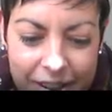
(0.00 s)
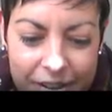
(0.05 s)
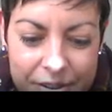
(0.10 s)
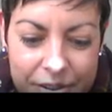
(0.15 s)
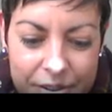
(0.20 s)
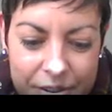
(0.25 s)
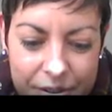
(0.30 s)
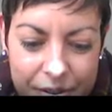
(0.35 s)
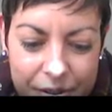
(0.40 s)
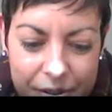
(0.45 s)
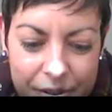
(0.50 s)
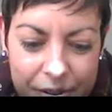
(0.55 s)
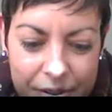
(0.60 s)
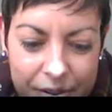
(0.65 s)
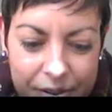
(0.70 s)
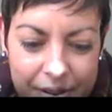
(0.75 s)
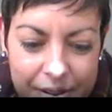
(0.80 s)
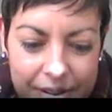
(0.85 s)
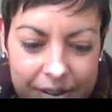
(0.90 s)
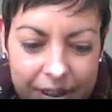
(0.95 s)

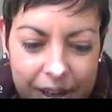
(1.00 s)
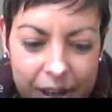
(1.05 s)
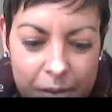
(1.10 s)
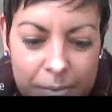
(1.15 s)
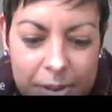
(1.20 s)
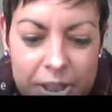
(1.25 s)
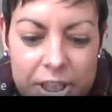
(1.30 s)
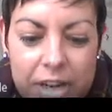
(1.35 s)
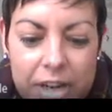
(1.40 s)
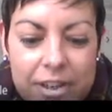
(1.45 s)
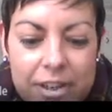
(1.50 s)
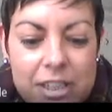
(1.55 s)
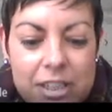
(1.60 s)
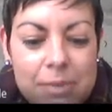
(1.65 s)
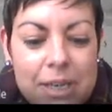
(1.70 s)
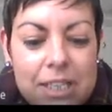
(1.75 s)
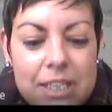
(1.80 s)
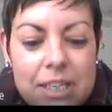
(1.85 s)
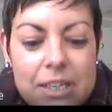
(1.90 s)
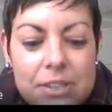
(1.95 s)
So I'll be sharing
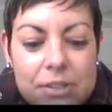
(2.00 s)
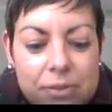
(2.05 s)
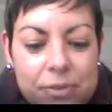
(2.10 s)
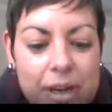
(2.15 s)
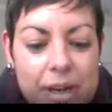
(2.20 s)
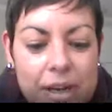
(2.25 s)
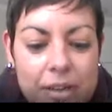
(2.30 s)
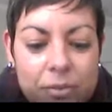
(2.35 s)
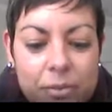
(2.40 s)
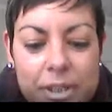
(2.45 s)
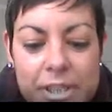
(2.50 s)
some ideas around